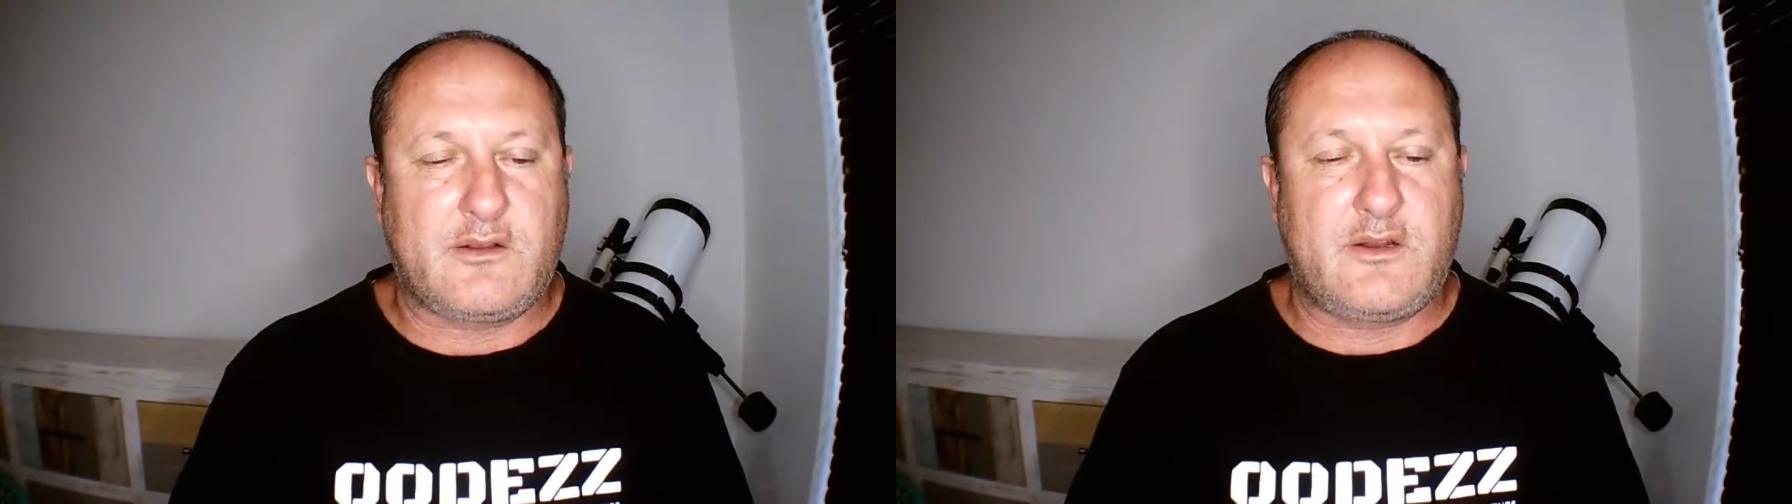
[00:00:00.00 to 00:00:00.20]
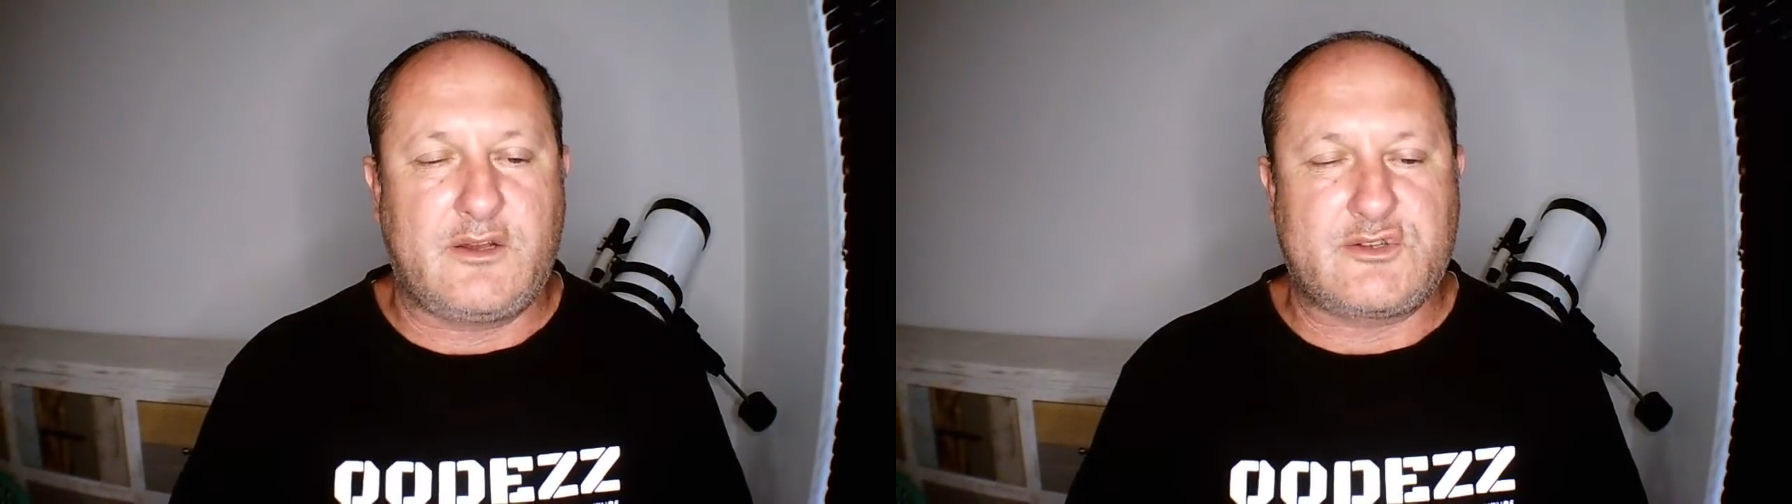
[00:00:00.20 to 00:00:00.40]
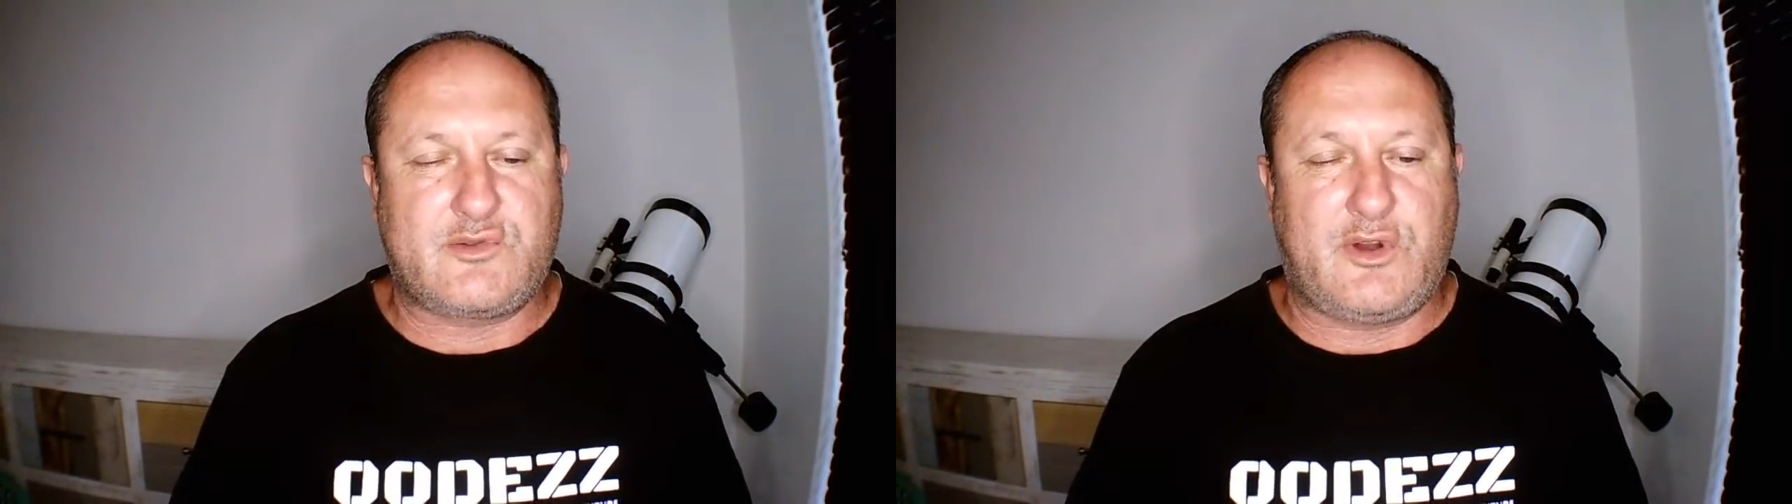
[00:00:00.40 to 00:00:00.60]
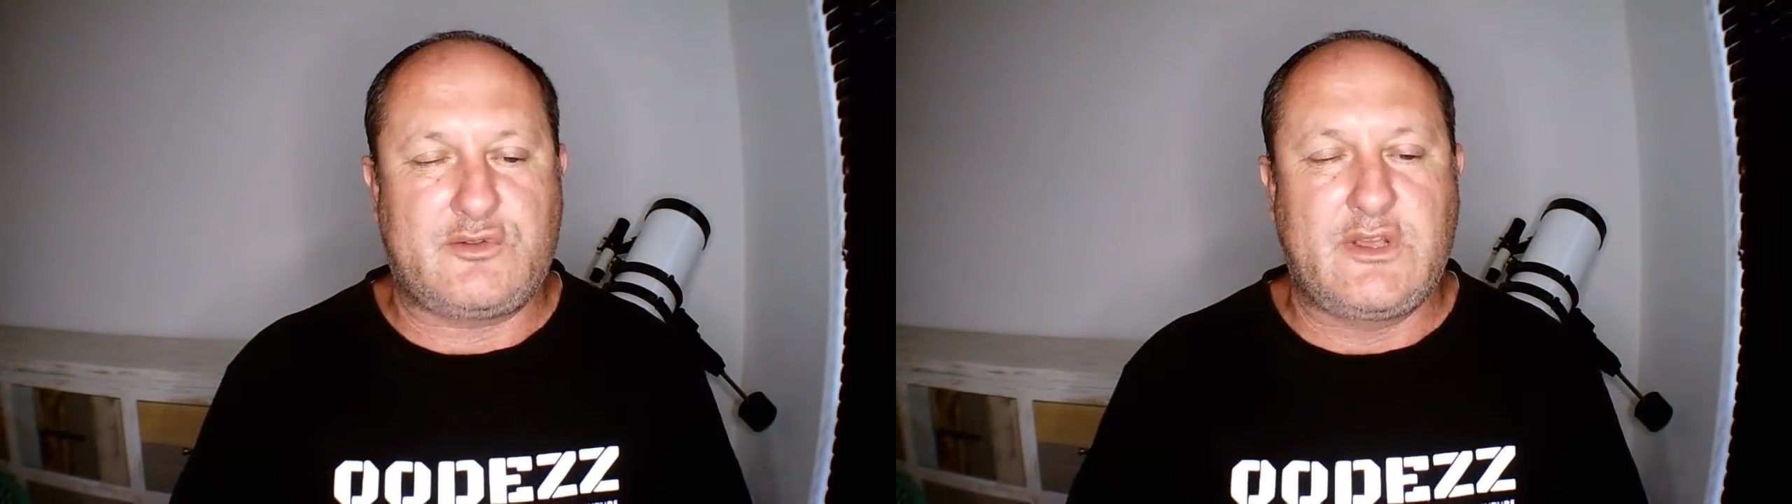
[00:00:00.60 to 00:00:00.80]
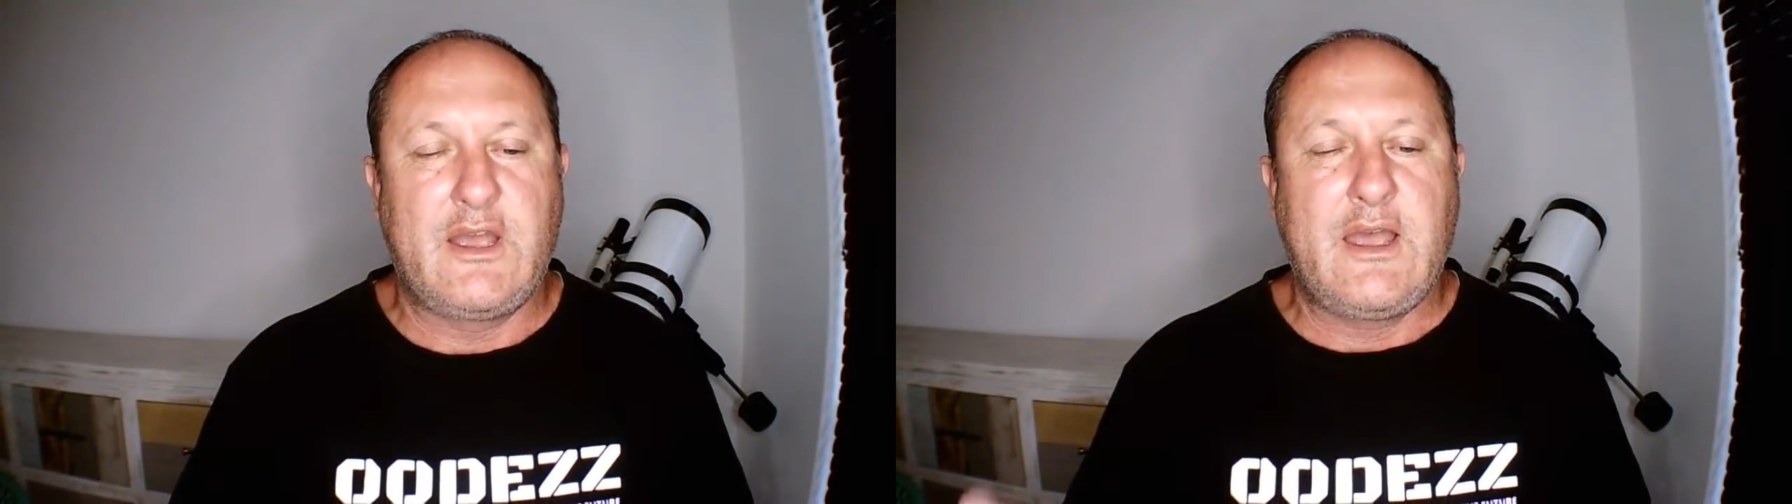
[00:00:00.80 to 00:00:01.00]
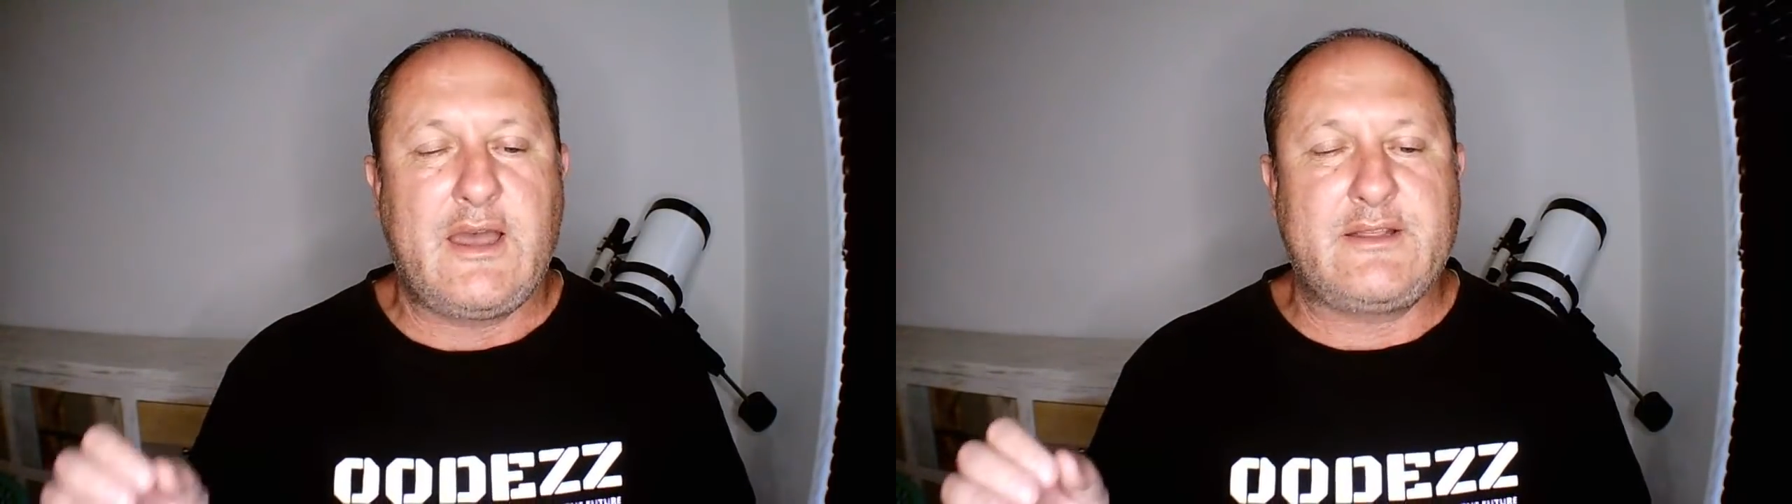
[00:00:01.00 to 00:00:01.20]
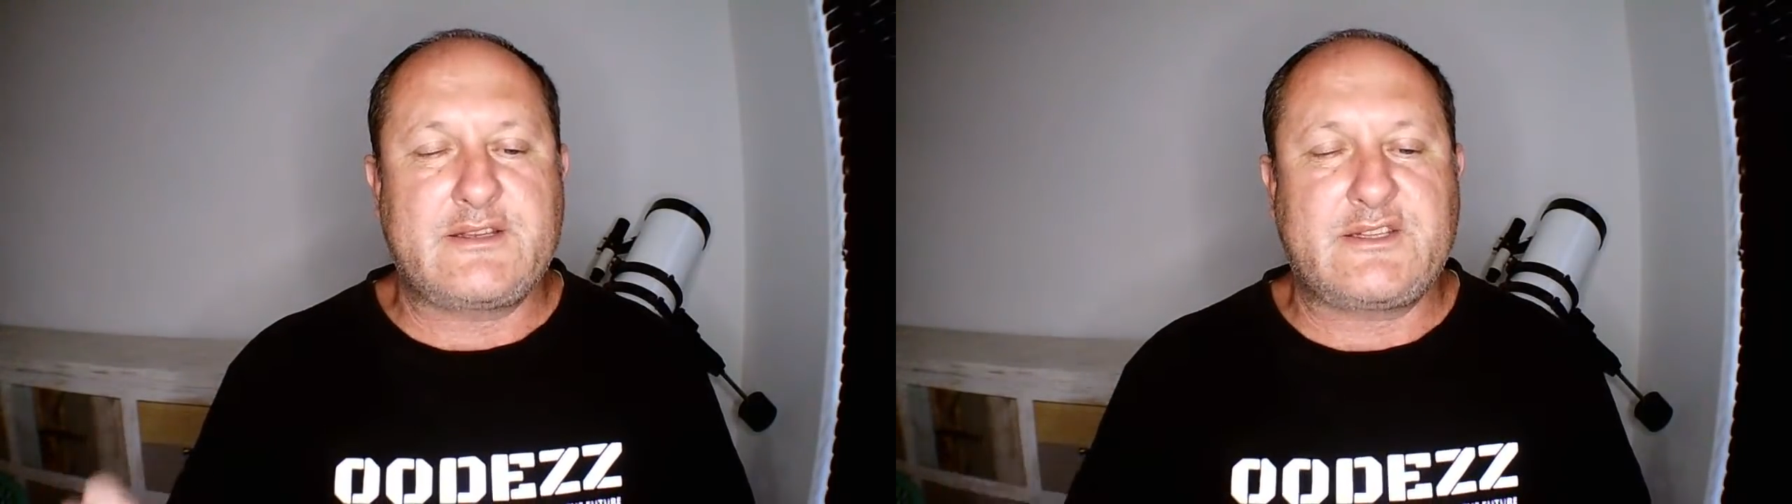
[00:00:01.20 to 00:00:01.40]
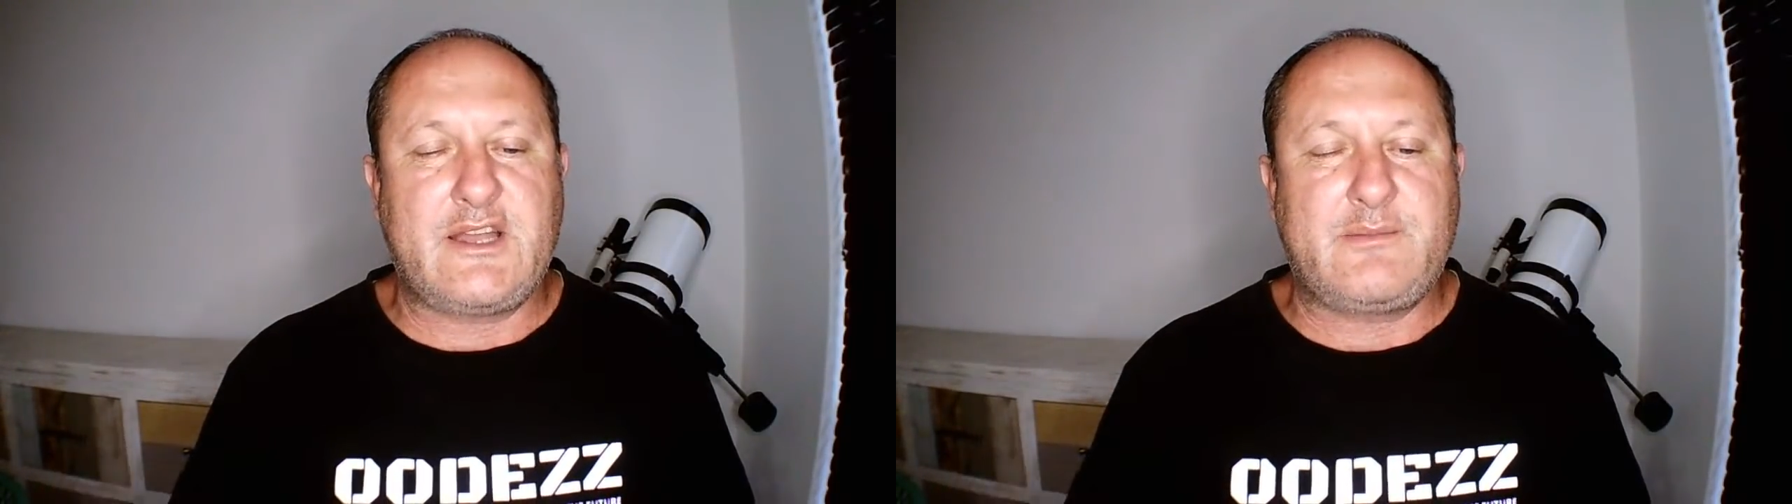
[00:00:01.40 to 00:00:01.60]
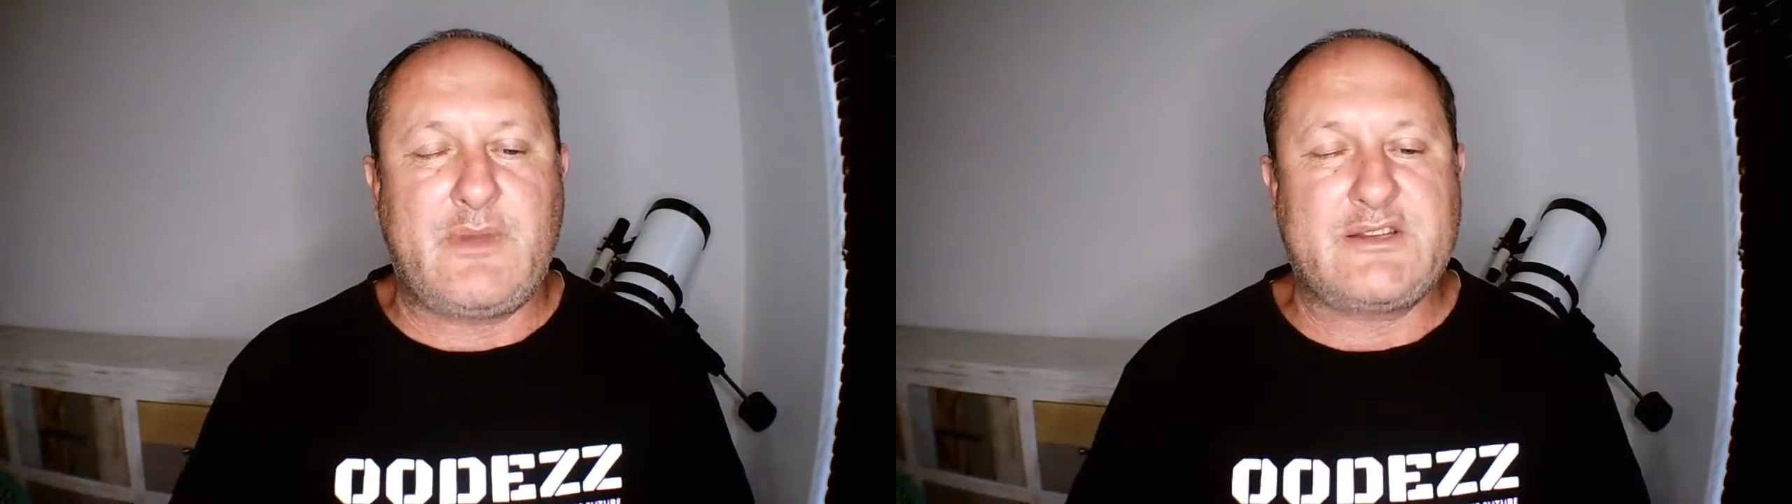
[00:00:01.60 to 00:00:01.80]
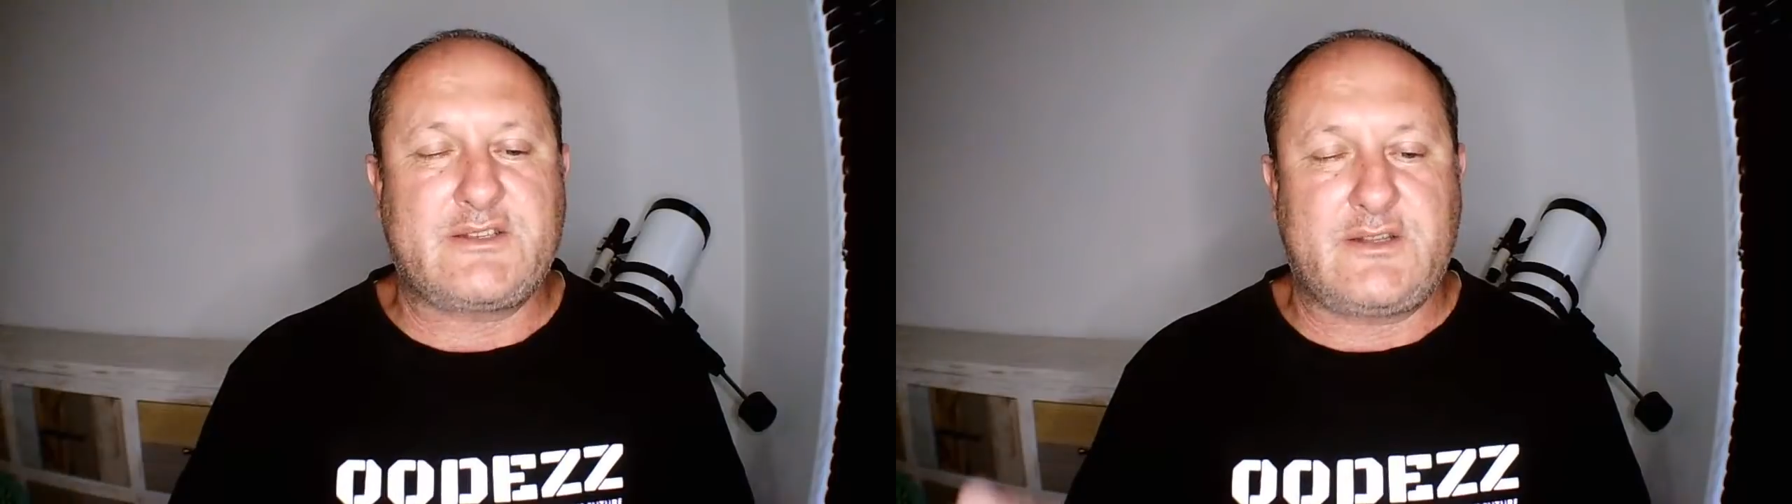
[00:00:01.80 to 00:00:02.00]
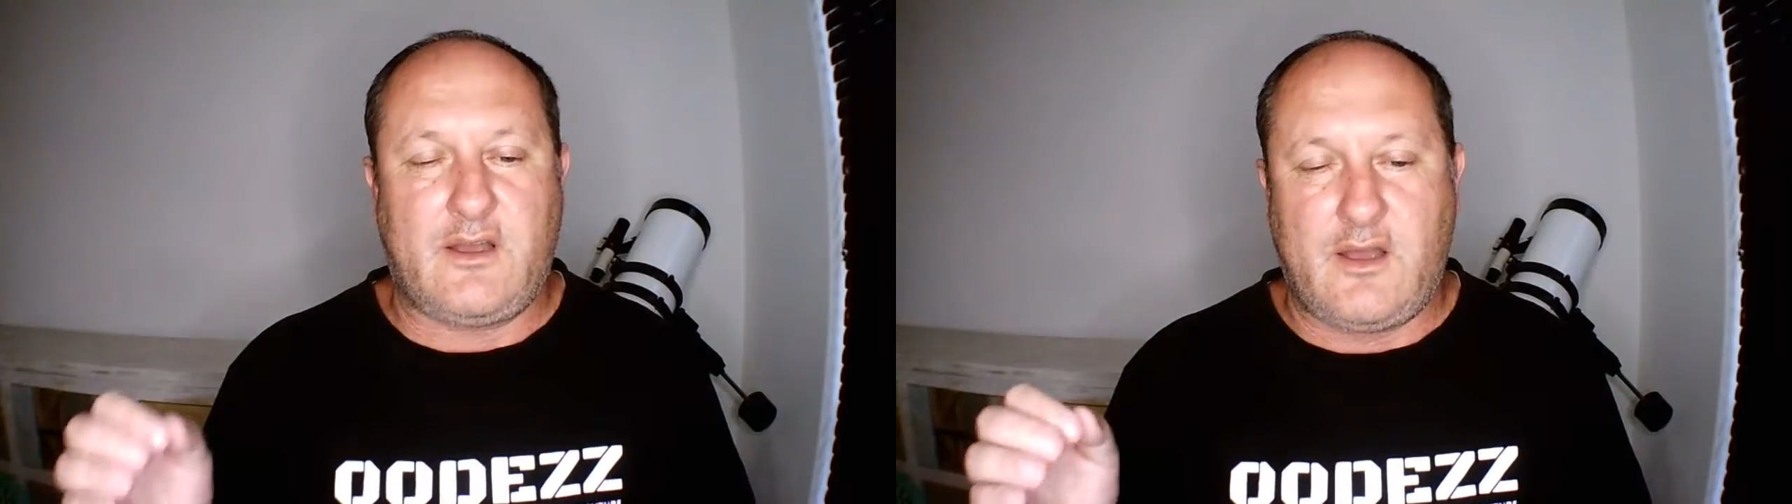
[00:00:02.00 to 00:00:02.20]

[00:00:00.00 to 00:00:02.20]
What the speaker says: close quote. And the state must,